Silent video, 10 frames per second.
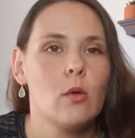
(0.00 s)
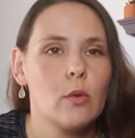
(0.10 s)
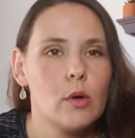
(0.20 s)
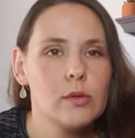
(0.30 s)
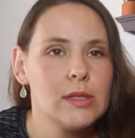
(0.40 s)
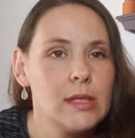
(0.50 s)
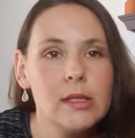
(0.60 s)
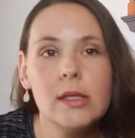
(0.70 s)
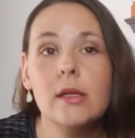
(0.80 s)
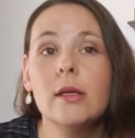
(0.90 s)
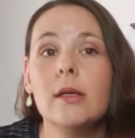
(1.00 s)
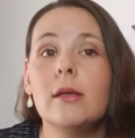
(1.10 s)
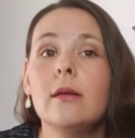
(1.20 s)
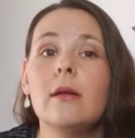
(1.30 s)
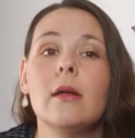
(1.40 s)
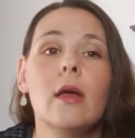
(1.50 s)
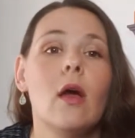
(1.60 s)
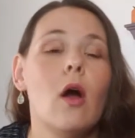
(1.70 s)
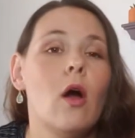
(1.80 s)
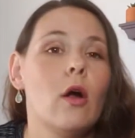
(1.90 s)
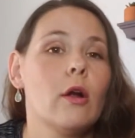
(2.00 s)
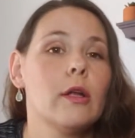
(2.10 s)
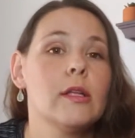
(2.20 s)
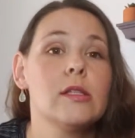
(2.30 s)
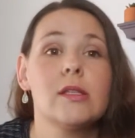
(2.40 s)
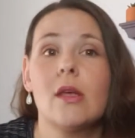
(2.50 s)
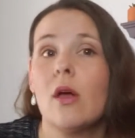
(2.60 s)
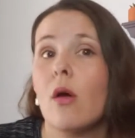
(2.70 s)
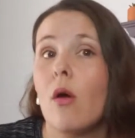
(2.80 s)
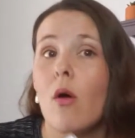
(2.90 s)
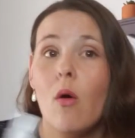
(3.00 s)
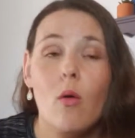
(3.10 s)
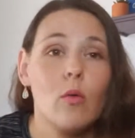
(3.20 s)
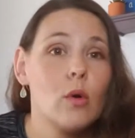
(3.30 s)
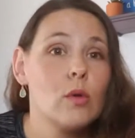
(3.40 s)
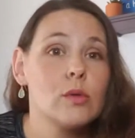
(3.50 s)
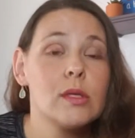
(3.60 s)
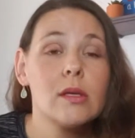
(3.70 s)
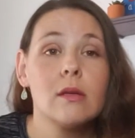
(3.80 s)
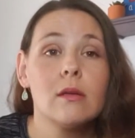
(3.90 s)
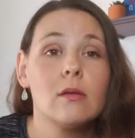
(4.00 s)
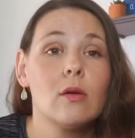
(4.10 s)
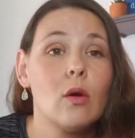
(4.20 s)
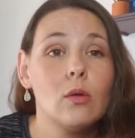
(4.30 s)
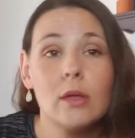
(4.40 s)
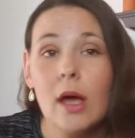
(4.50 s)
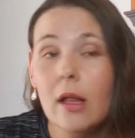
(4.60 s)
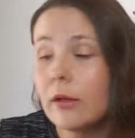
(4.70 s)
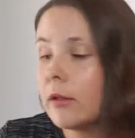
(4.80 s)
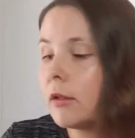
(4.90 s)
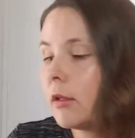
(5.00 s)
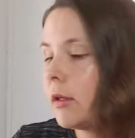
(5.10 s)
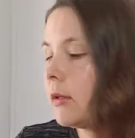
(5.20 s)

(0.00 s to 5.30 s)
rose scented or it's rose gold colored.